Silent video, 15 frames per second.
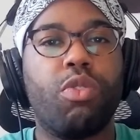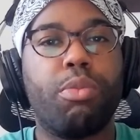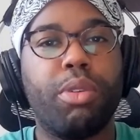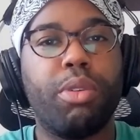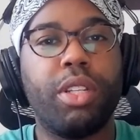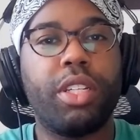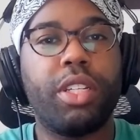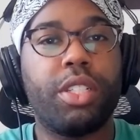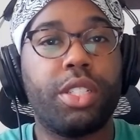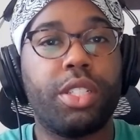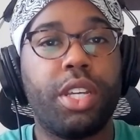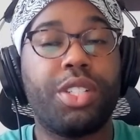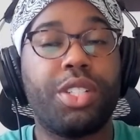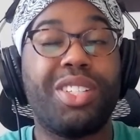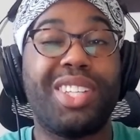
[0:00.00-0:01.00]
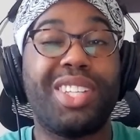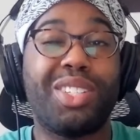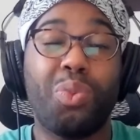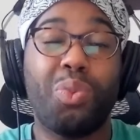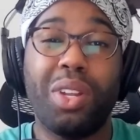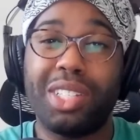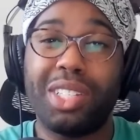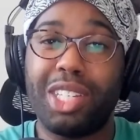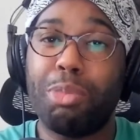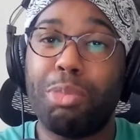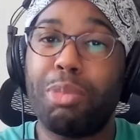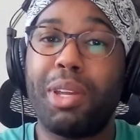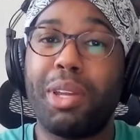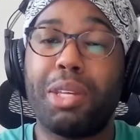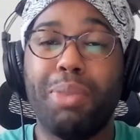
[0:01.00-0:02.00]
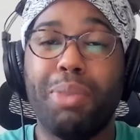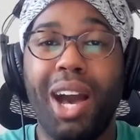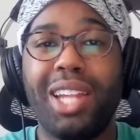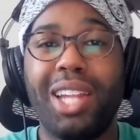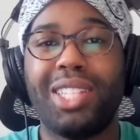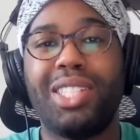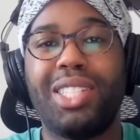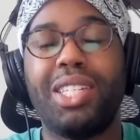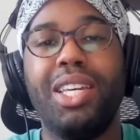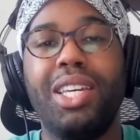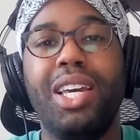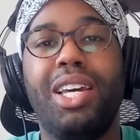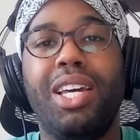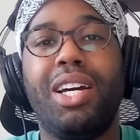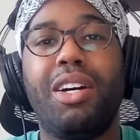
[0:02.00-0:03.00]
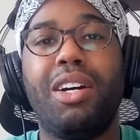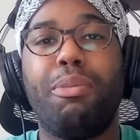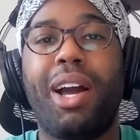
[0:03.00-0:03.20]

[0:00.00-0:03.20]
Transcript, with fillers: bullet in discussions as well as implementing policy uh,